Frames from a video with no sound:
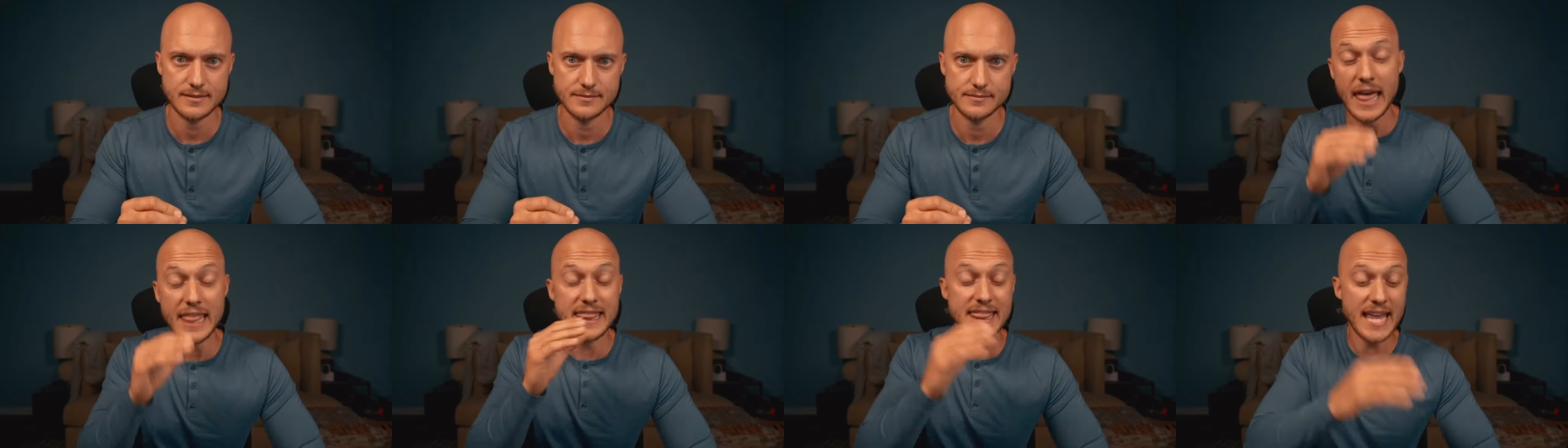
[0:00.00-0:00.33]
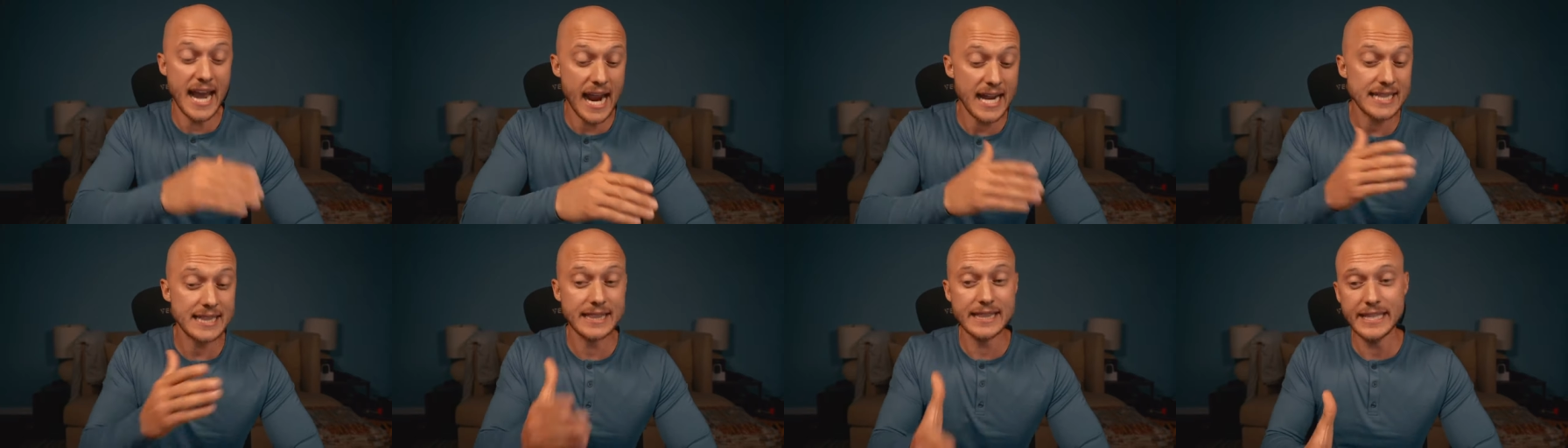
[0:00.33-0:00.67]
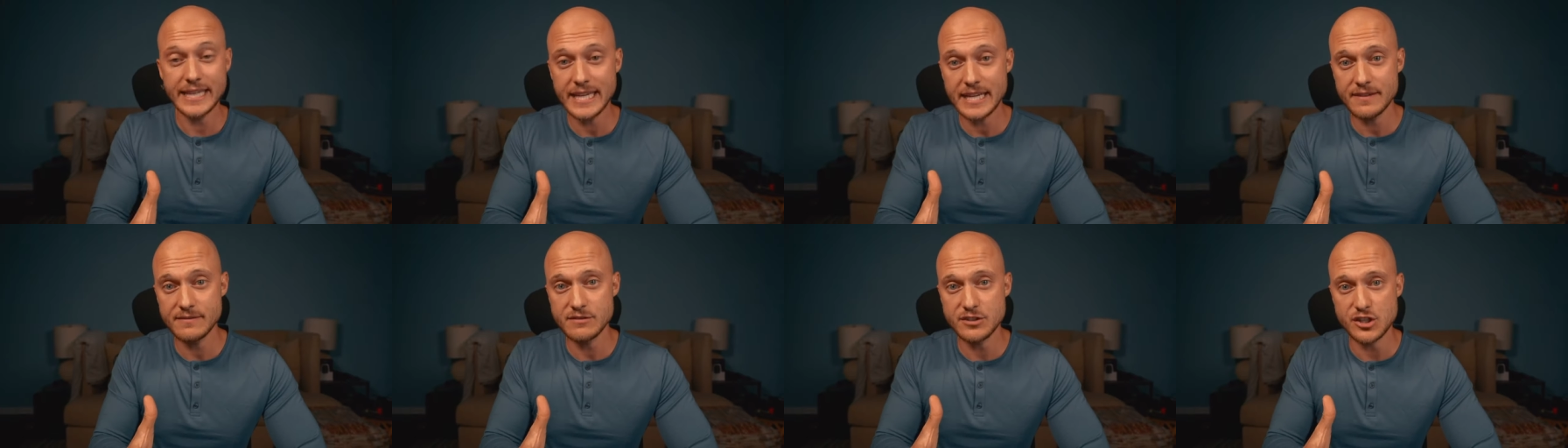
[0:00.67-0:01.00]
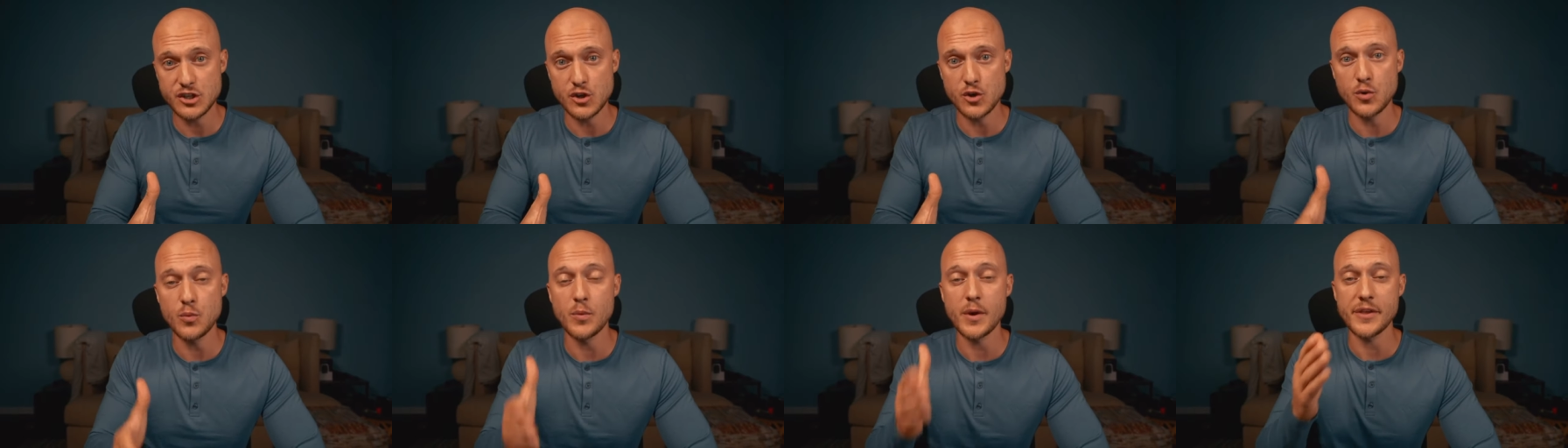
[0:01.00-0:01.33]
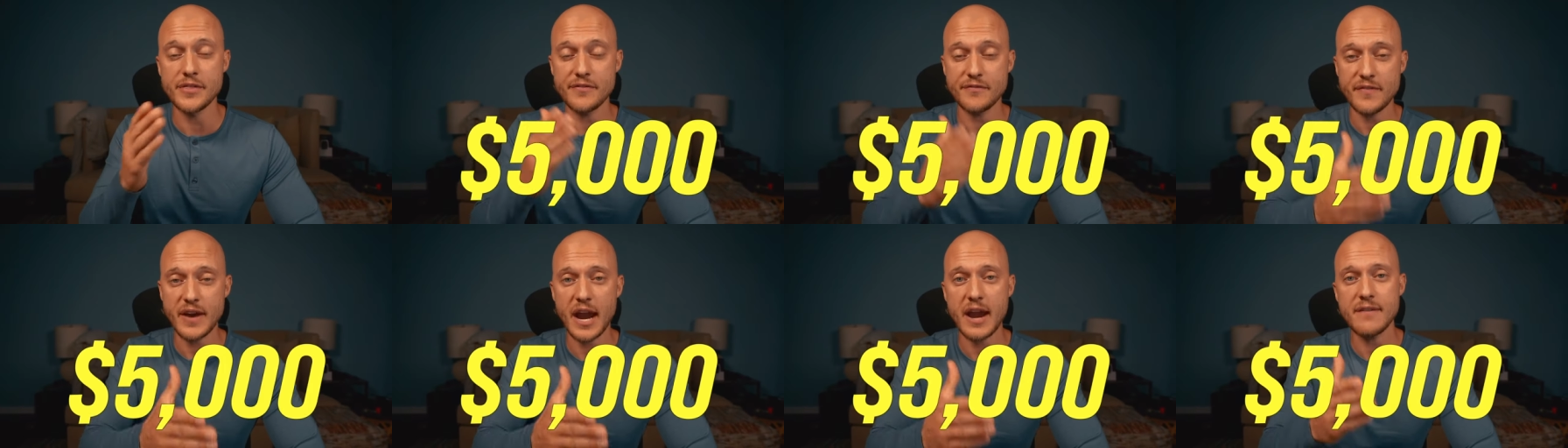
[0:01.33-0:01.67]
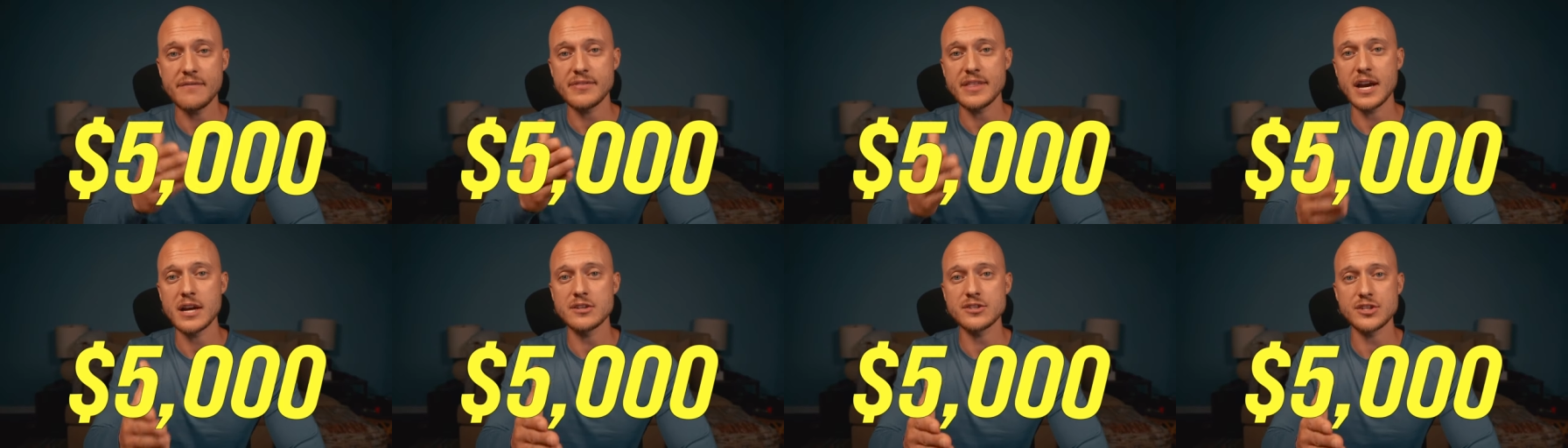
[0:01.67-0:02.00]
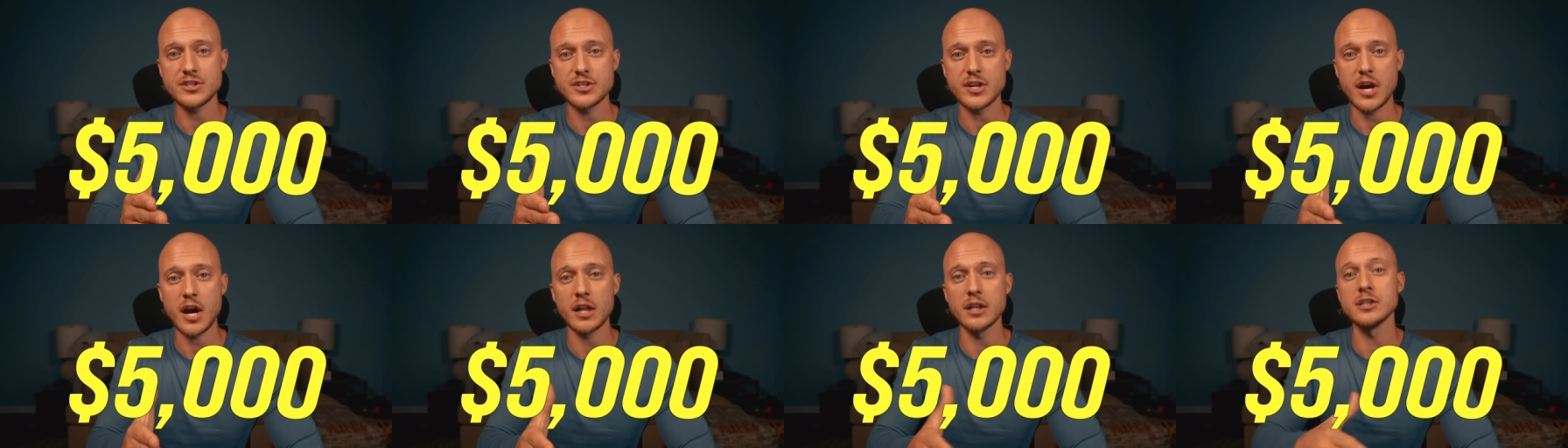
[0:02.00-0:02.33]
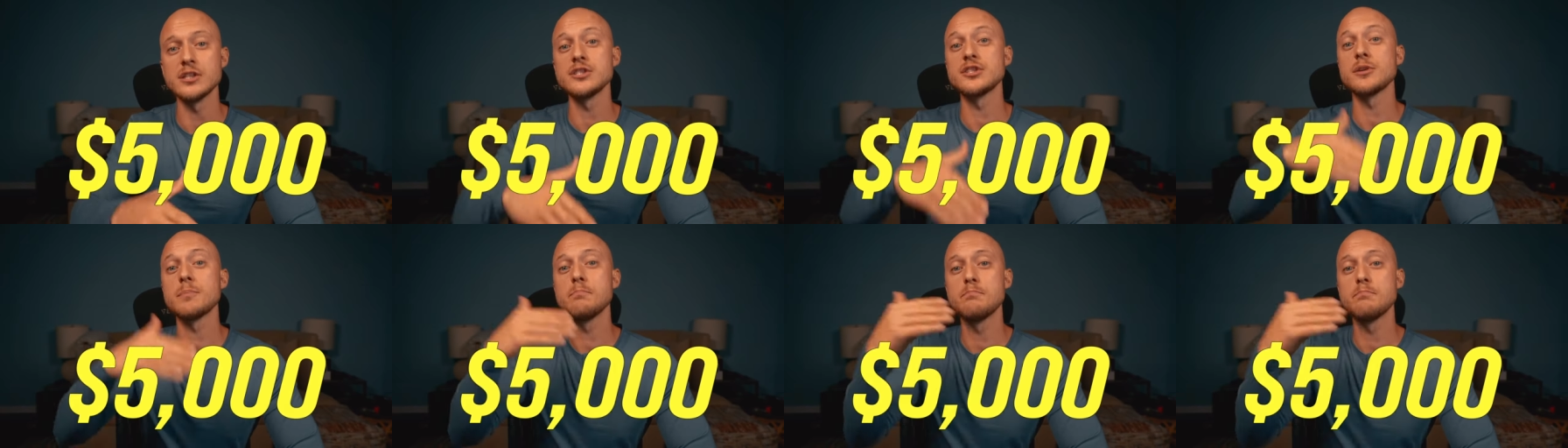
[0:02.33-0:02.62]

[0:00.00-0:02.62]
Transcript: That leaves you with five thousand dollars